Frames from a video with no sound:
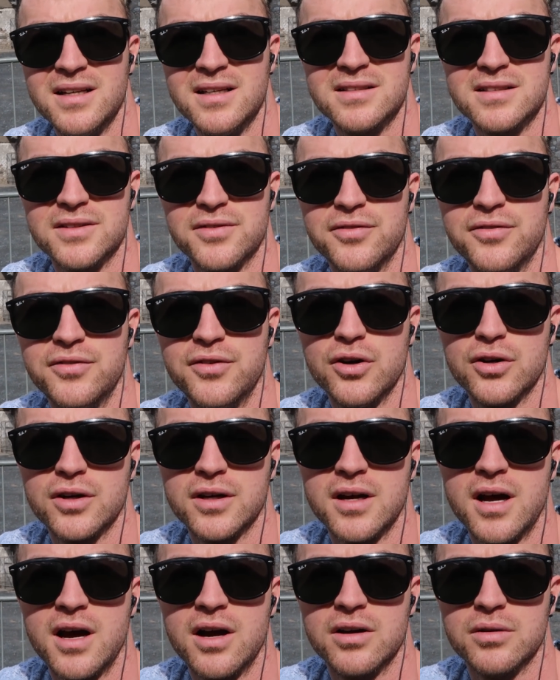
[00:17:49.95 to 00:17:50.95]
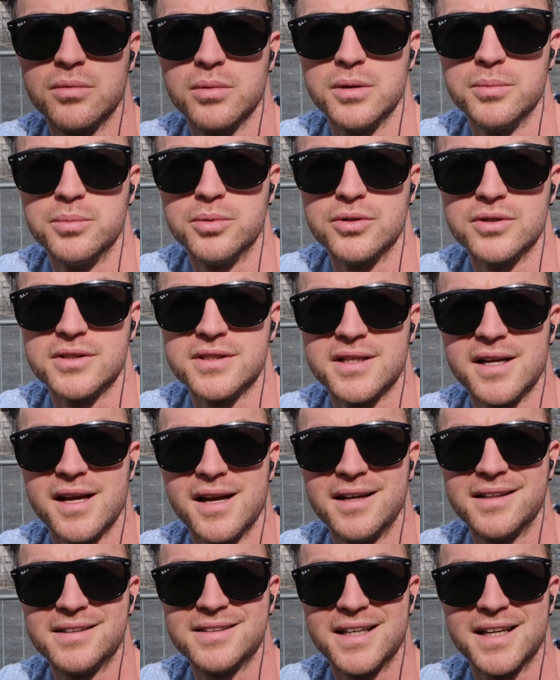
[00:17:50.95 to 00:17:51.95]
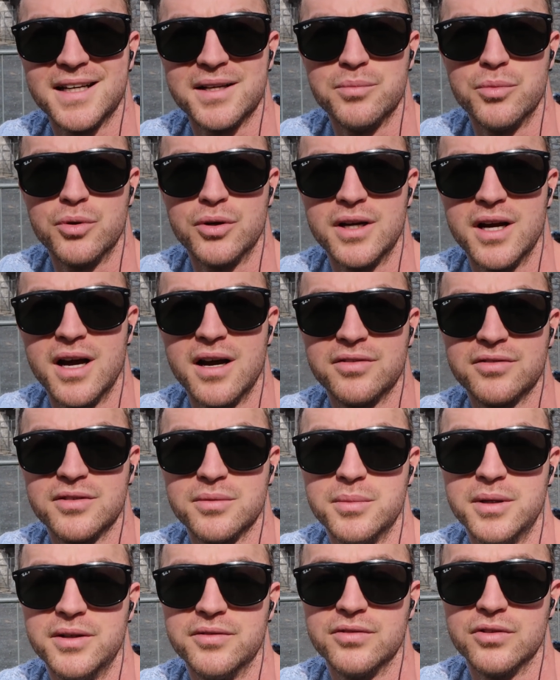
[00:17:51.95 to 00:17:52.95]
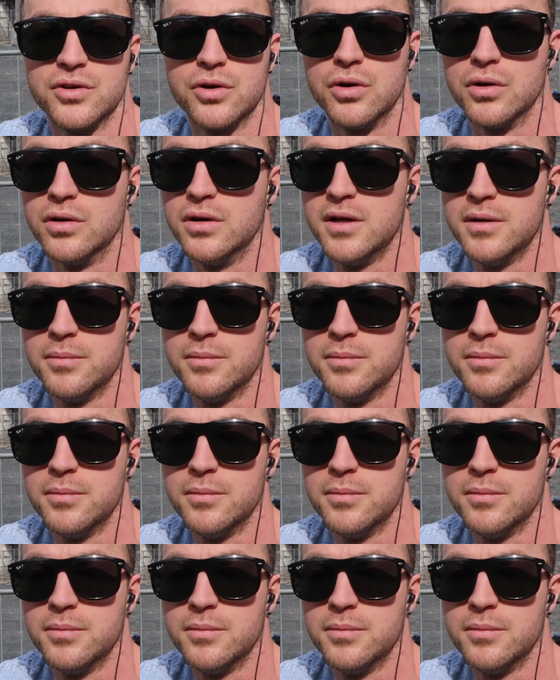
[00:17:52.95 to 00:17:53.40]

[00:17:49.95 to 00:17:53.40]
It's a fucking horrible buzz. You hate taking money off them, even though